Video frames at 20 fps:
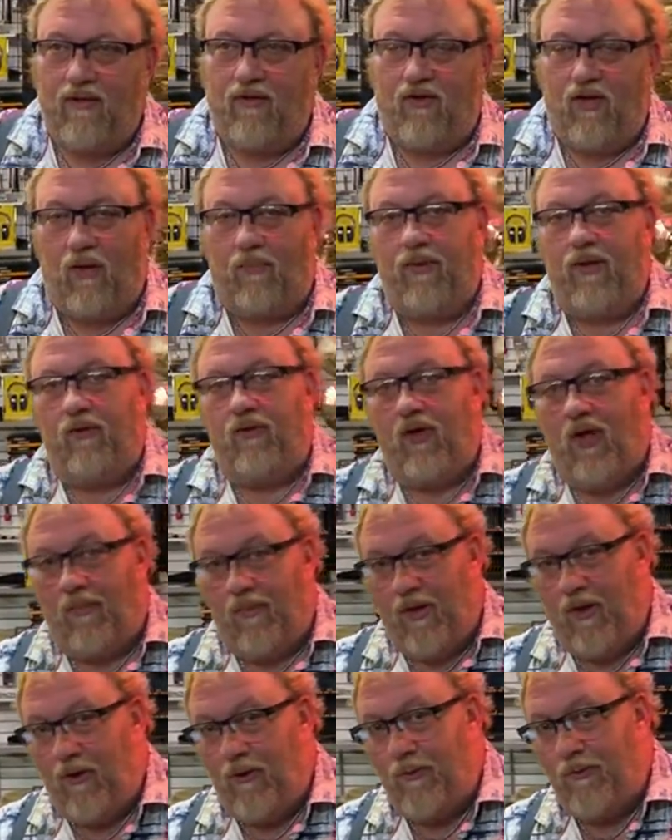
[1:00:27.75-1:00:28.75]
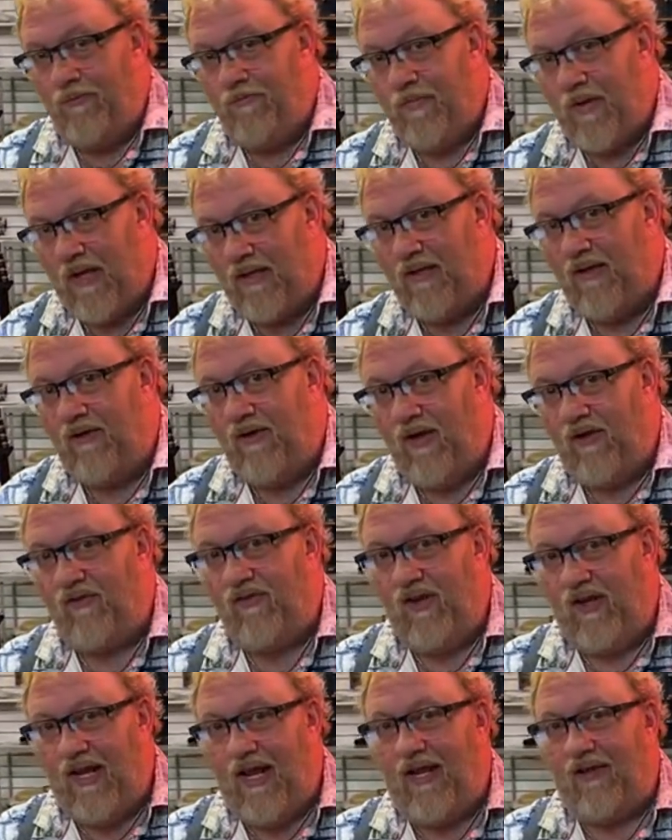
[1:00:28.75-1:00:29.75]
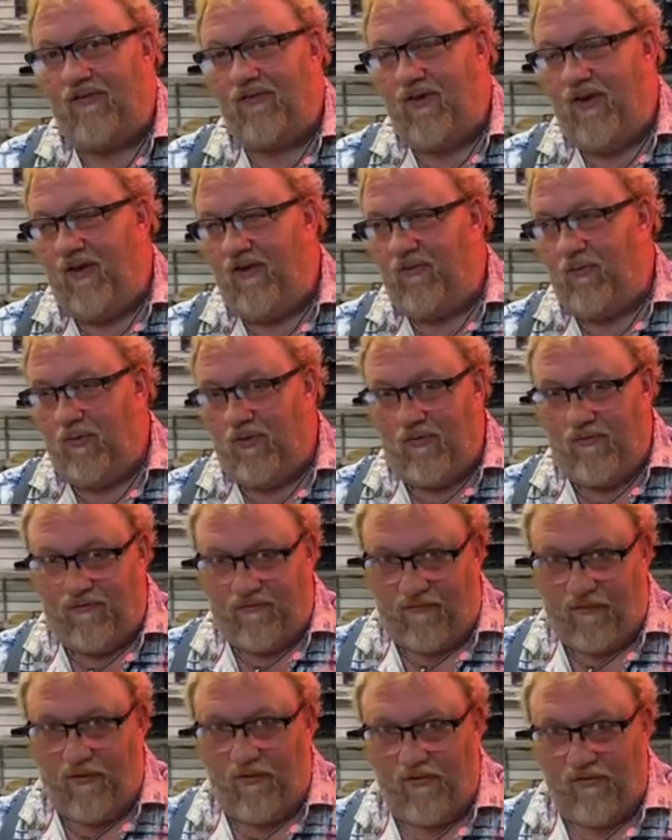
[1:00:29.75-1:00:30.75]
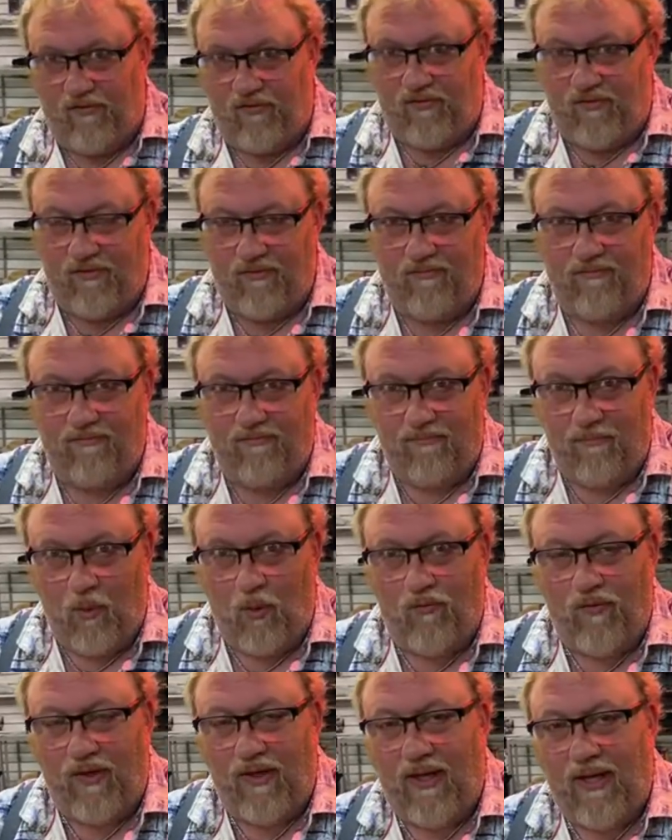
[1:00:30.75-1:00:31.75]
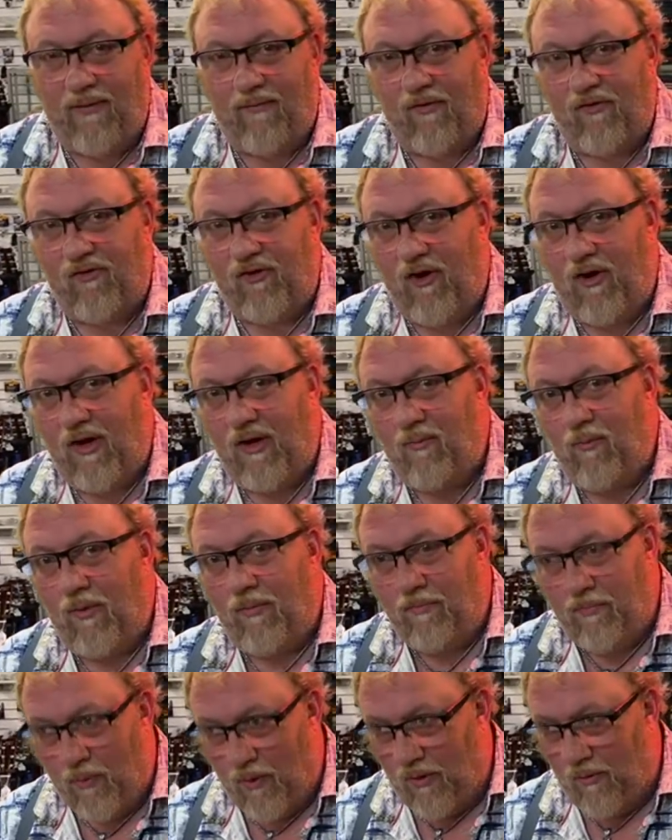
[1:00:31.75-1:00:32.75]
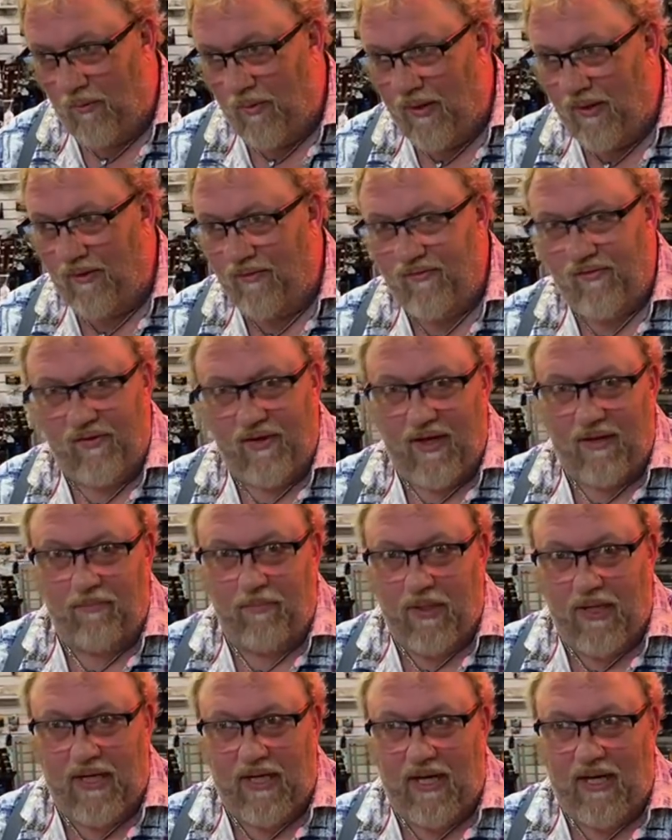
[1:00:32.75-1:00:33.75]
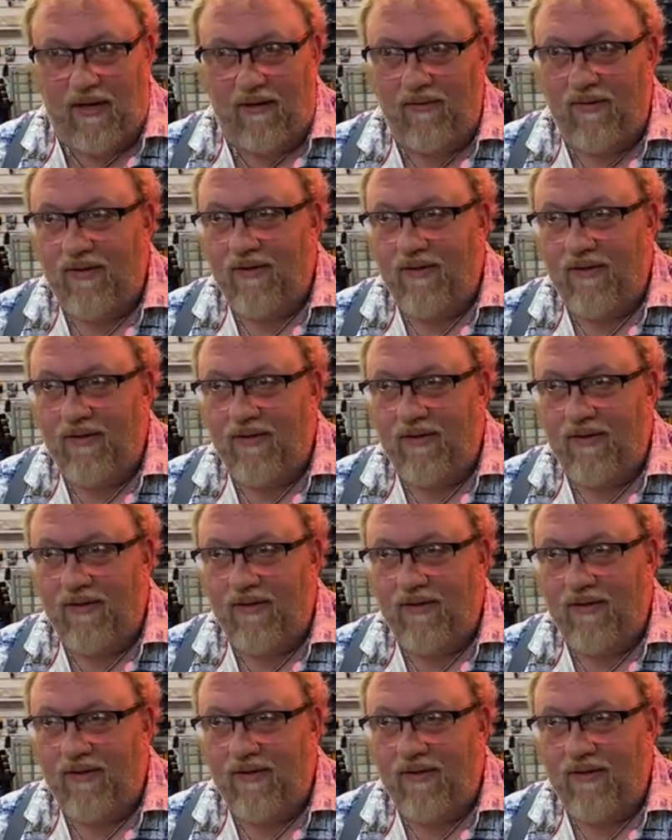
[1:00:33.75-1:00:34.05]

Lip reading: W.W. and the Dixie Dance Kings was the first movie he ever starred in with Burt Reynolds, Ned Beatty.